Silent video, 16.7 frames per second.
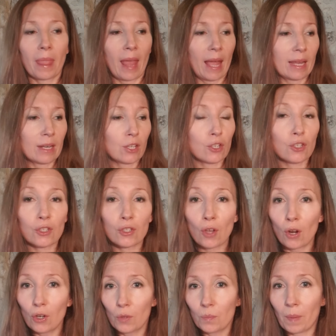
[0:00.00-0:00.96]
and a
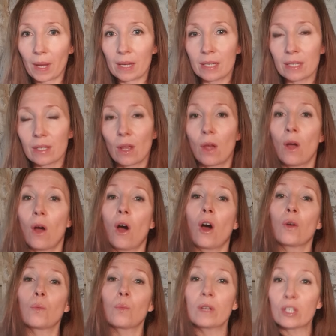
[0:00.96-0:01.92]
solid base
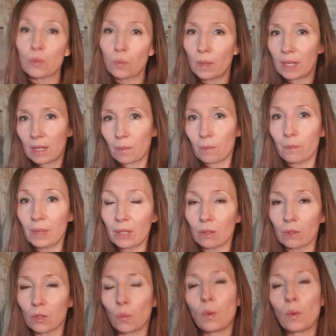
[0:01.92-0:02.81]
on which we can build,